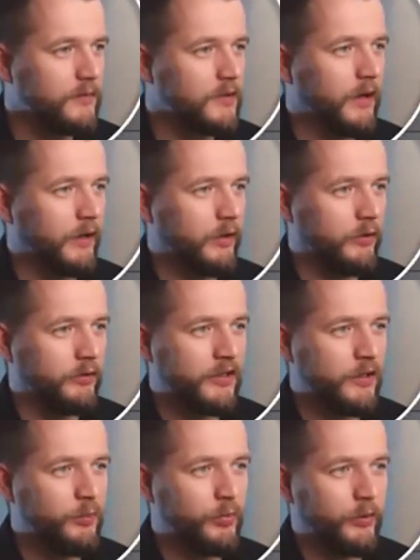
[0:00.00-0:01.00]
and use
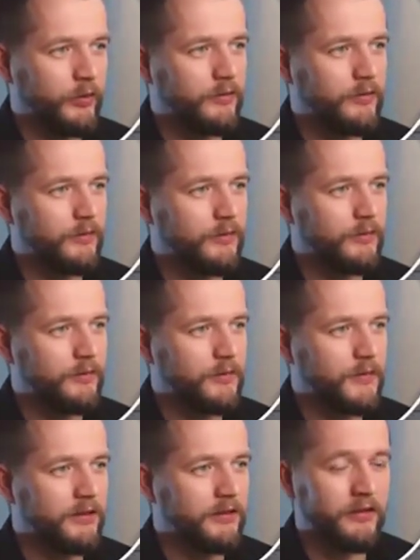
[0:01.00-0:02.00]
import
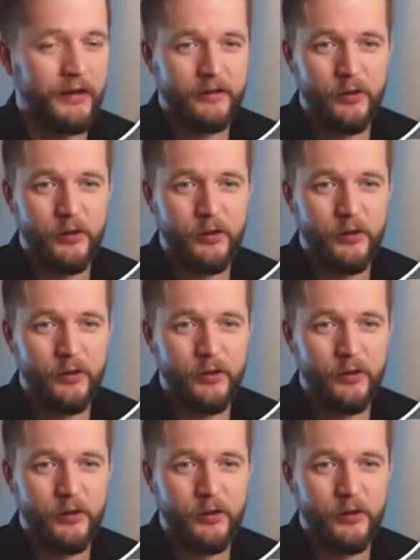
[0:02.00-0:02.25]
side